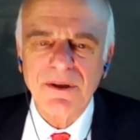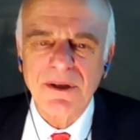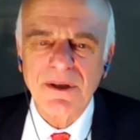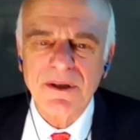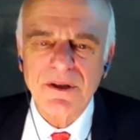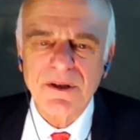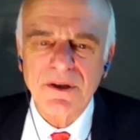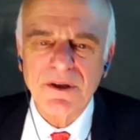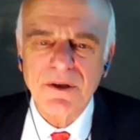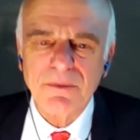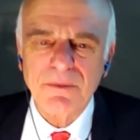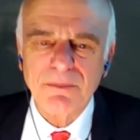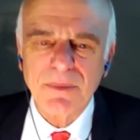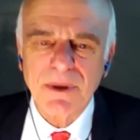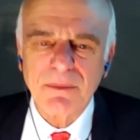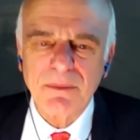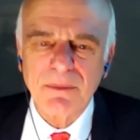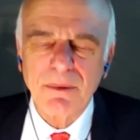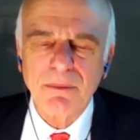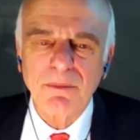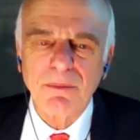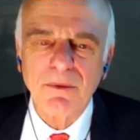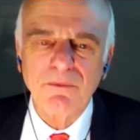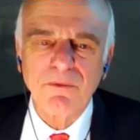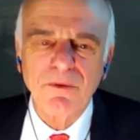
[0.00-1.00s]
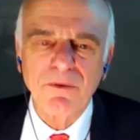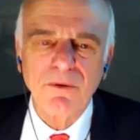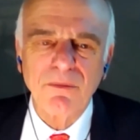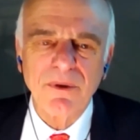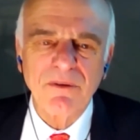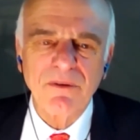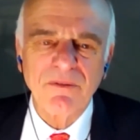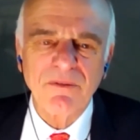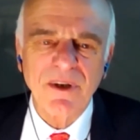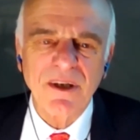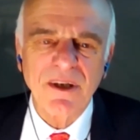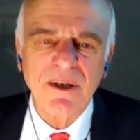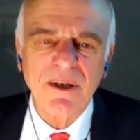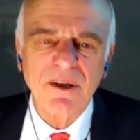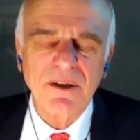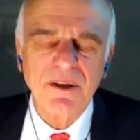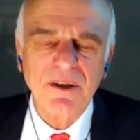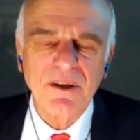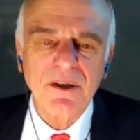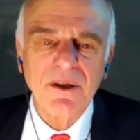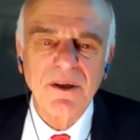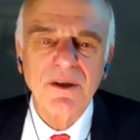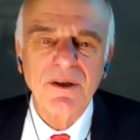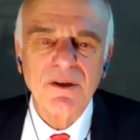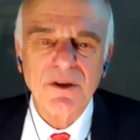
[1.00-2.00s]
these good people before we finish.
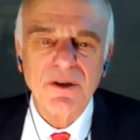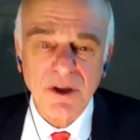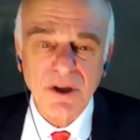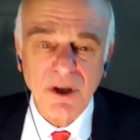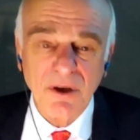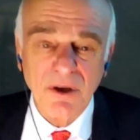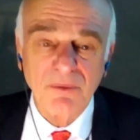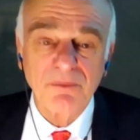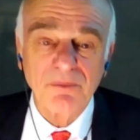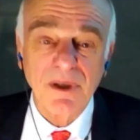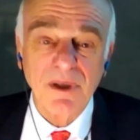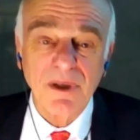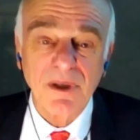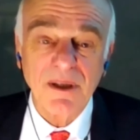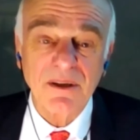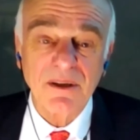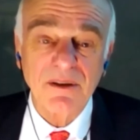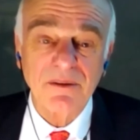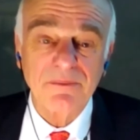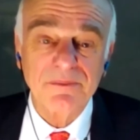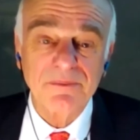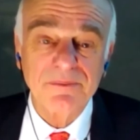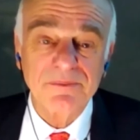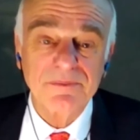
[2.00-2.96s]
John, please.